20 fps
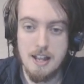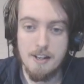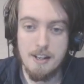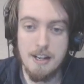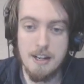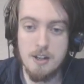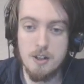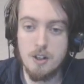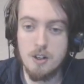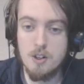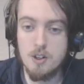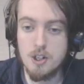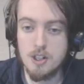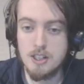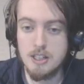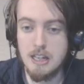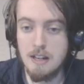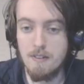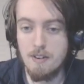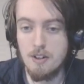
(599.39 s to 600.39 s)
then you can
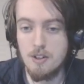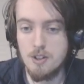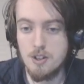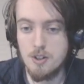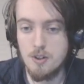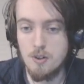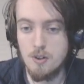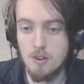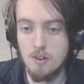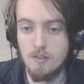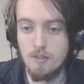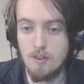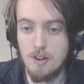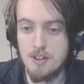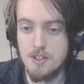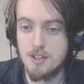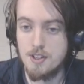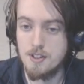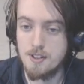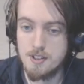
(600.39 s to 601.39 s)
just give it to, for
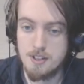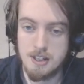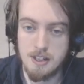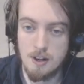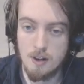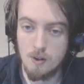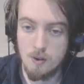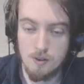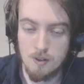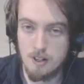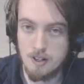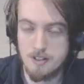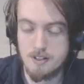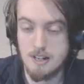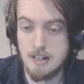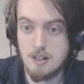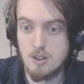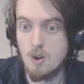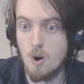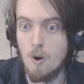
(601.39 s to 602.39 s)
instance, let's
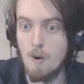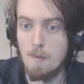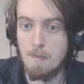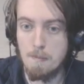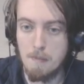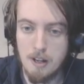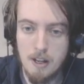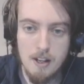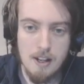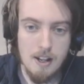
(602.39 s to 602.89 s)
say Tom